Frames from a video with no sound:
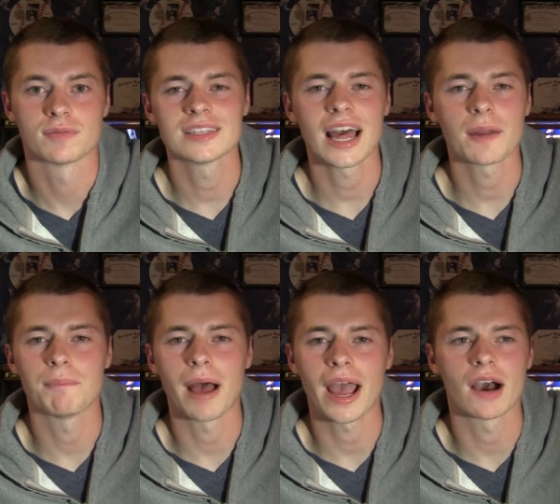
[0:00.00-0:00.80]
It's not
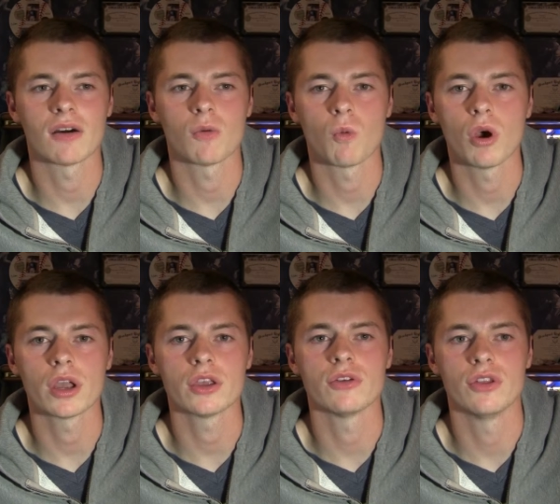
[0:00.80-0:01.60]
about what
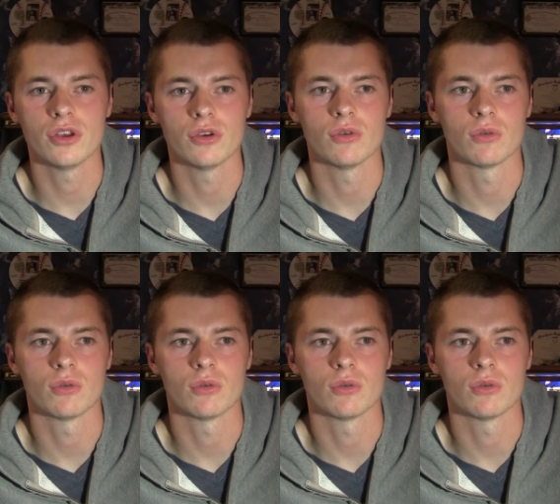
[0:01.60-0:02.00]
you do